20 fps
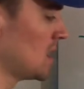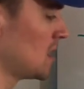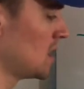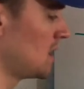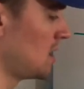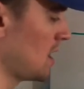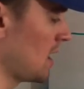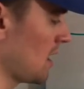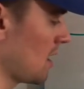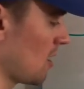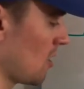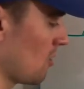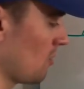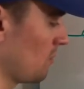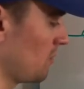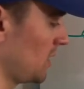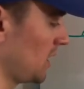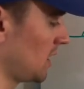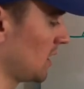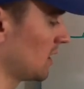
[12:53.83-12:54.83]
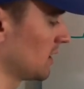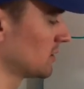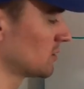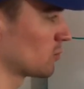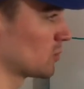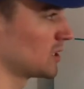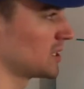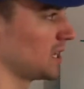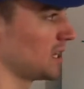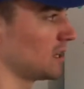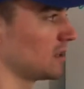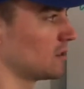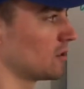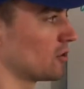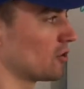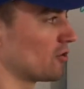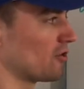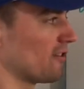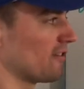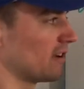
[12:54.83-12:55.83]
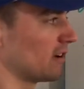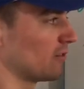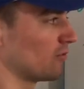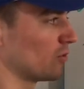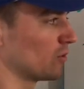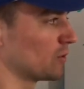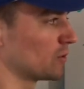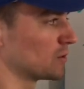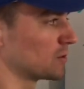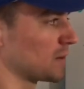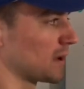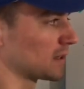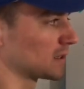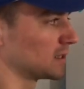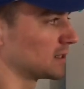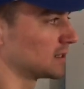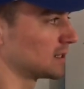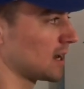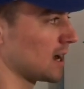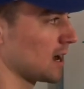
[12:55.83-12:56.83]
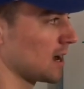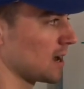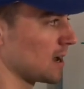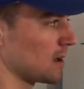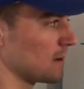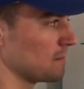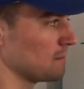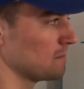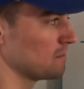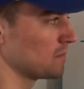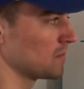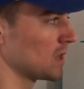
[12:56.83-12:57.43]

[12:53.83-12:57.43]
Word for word: Now, because we're taking the derivative with respect to time,